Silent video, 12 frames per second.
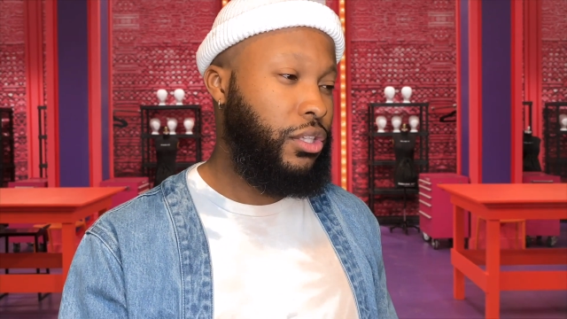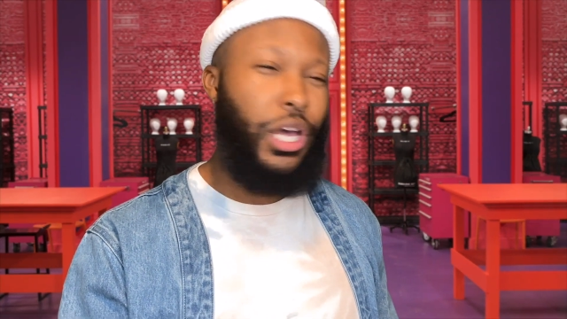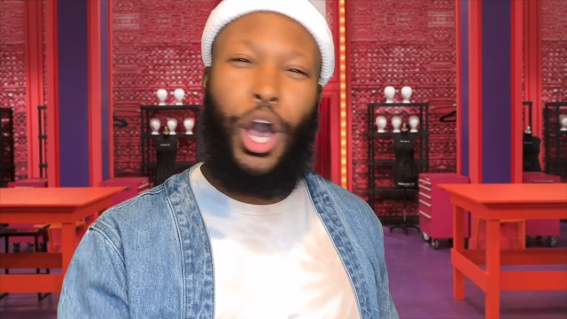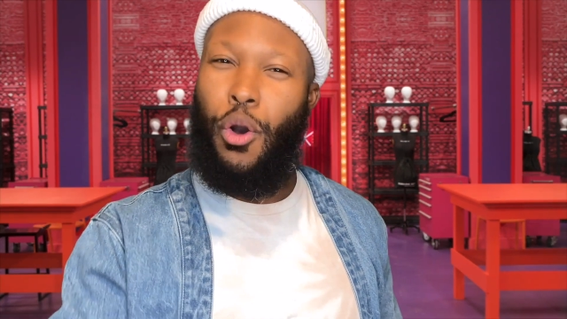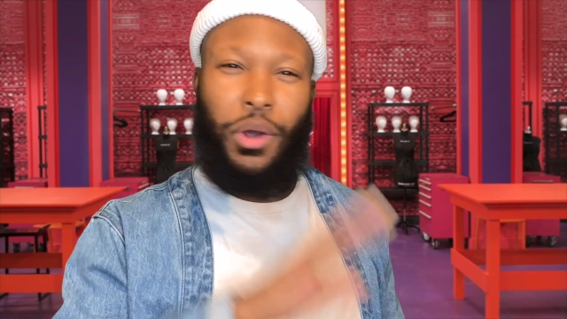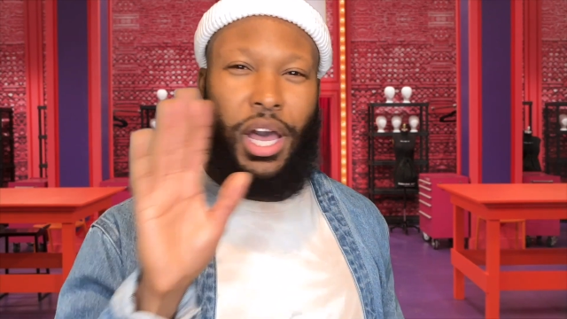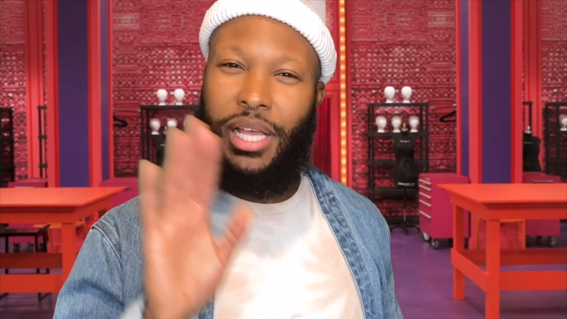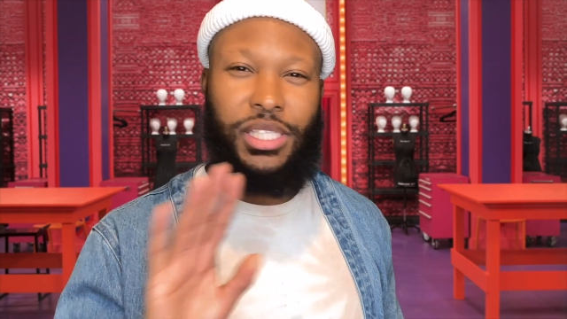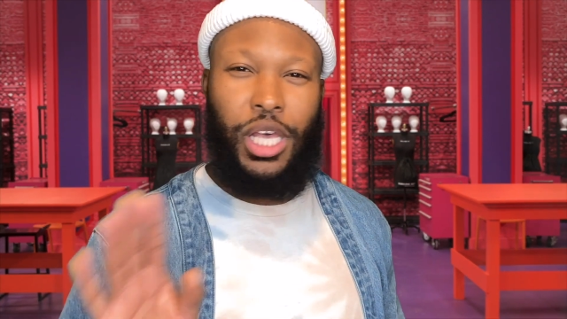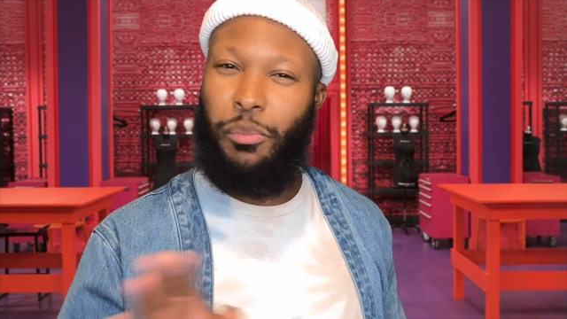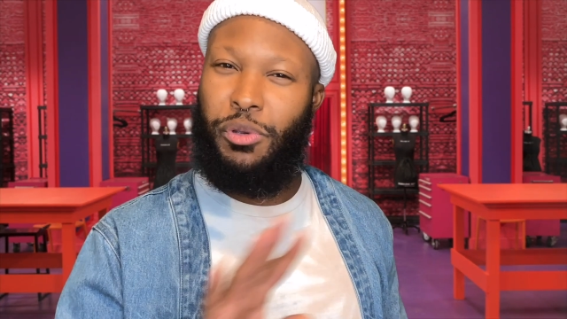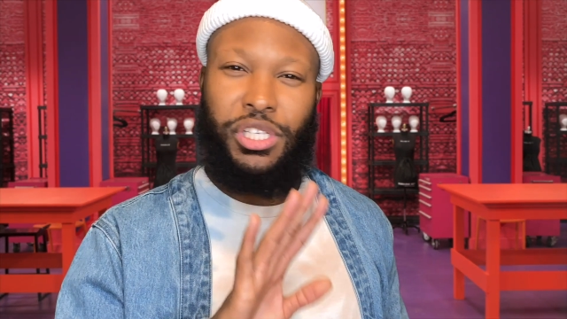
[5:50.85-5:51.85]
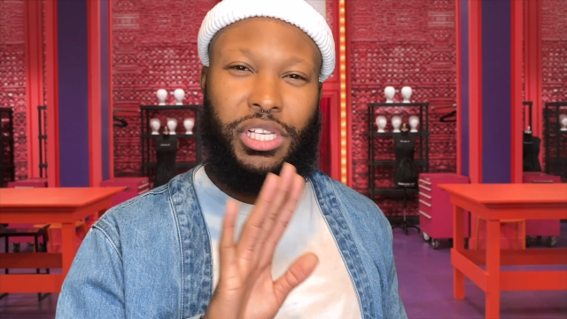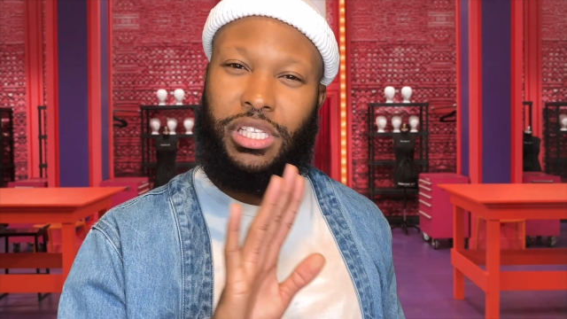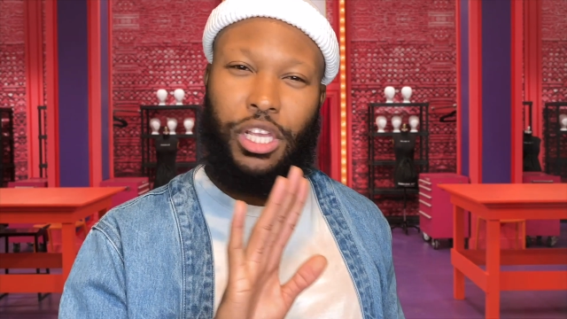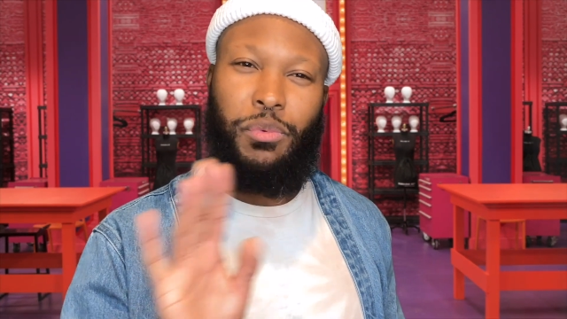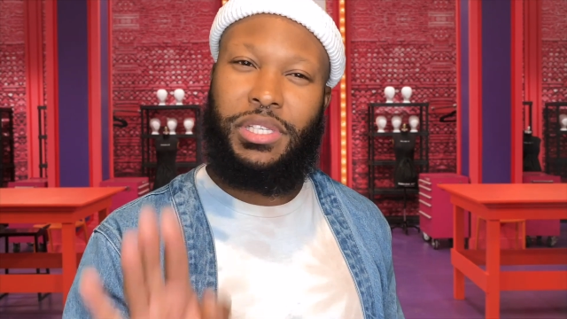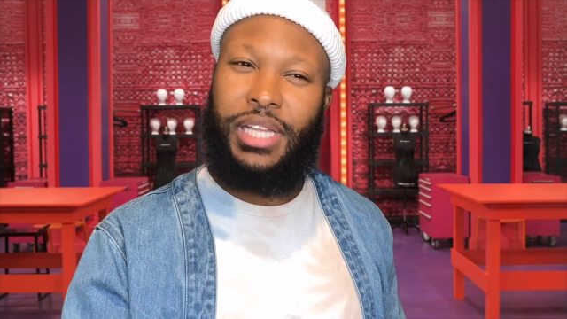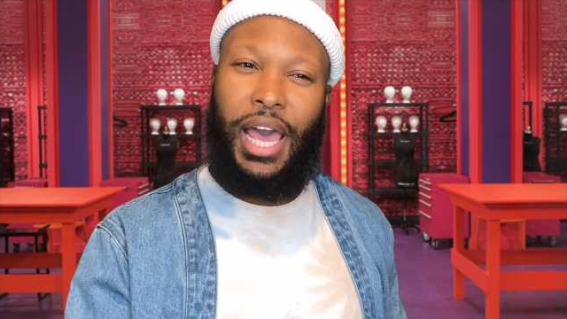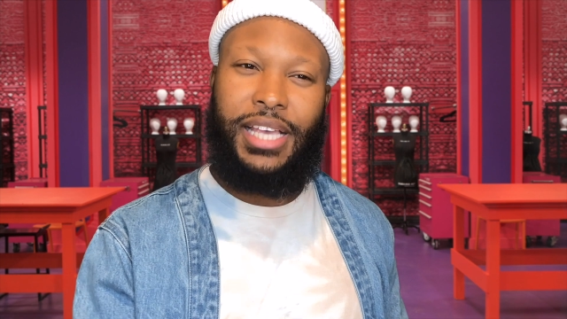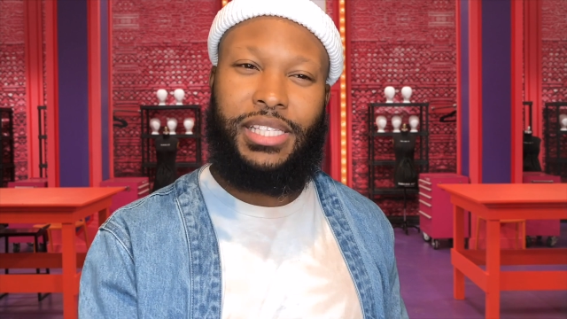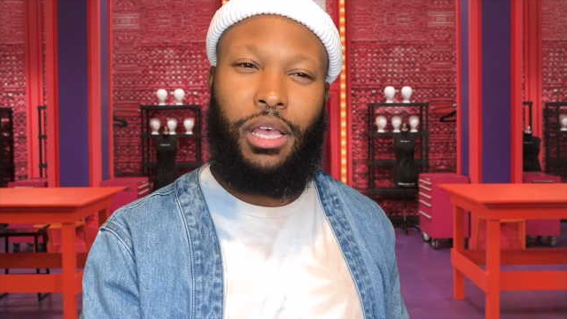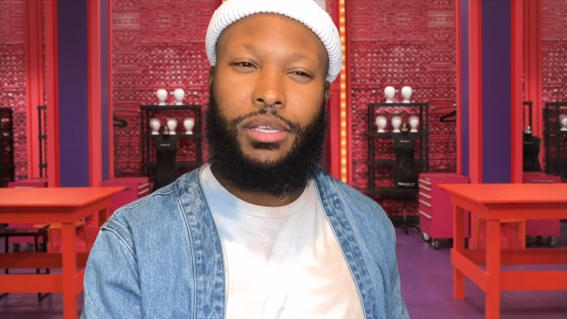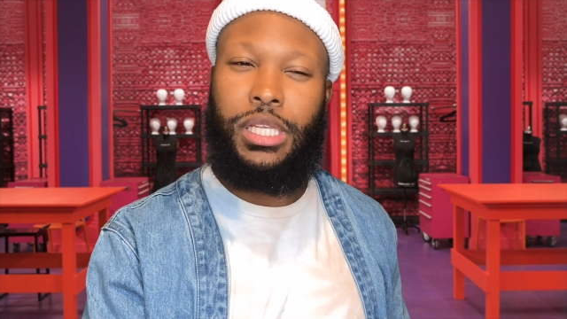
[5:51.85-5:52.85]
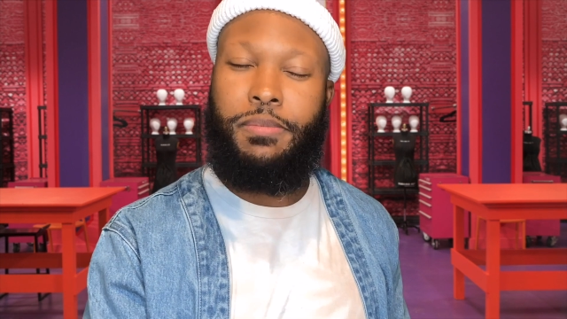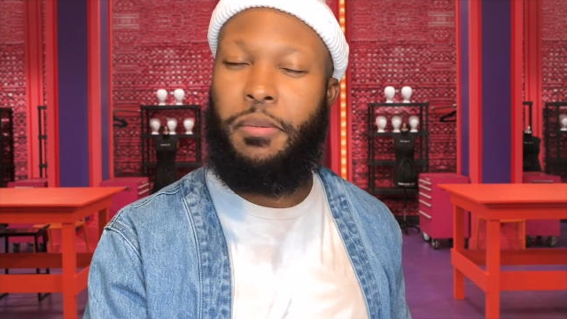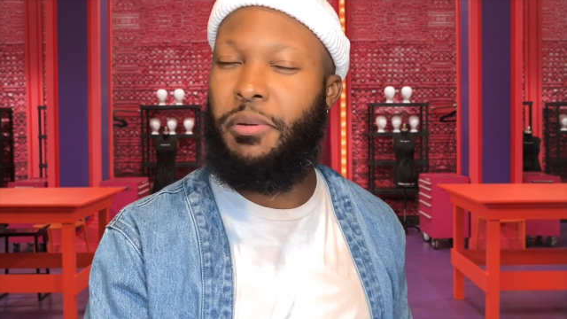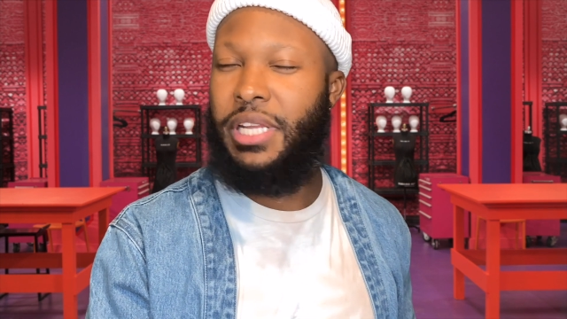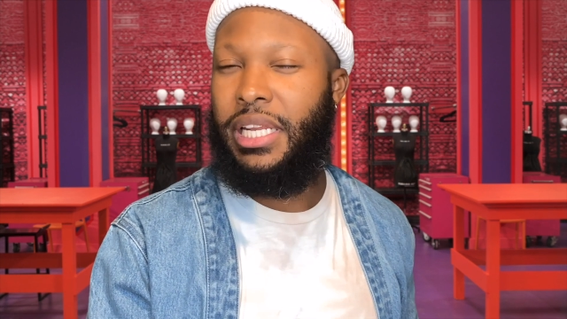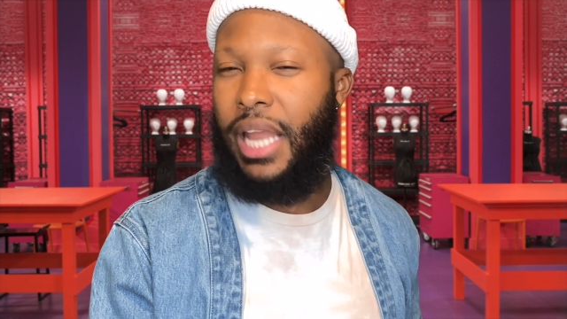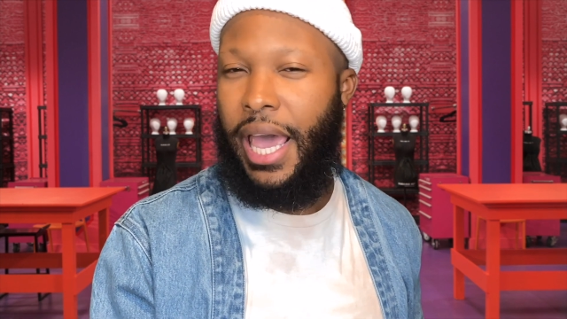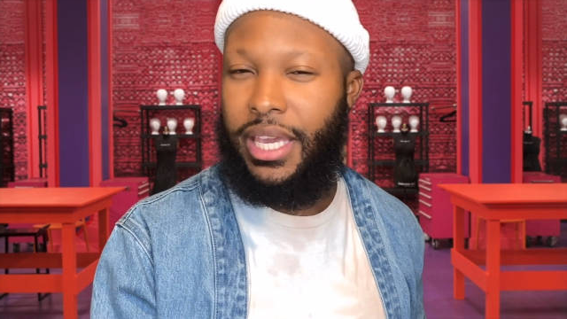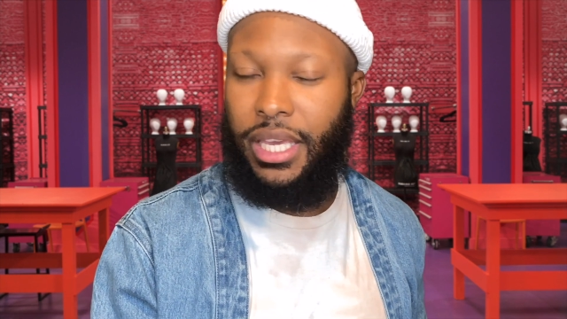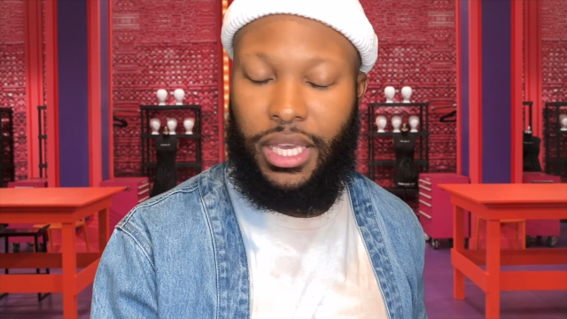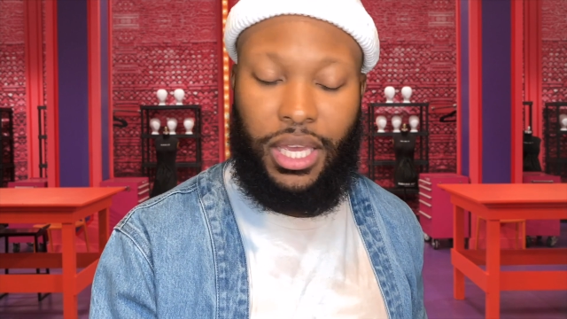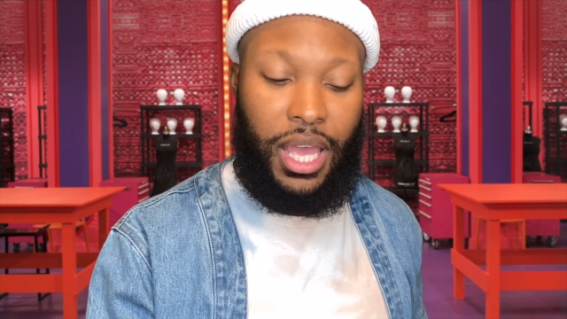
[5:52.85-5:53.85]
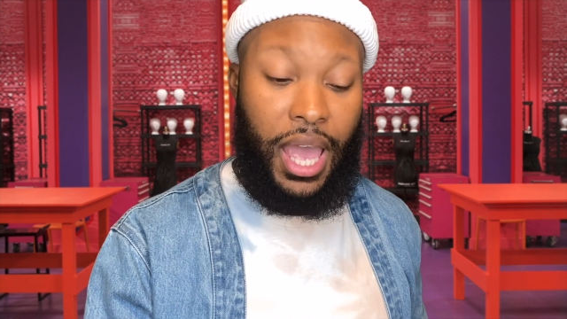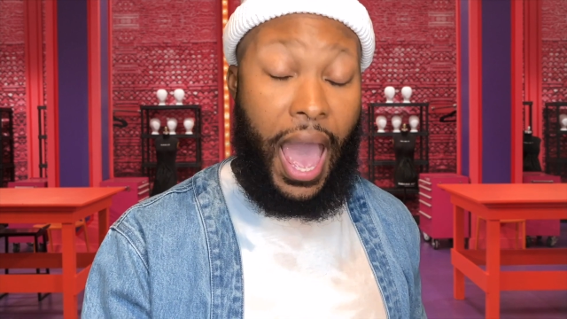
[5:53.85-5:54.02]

the whole concept was it was nice. Now, some people didn't like it.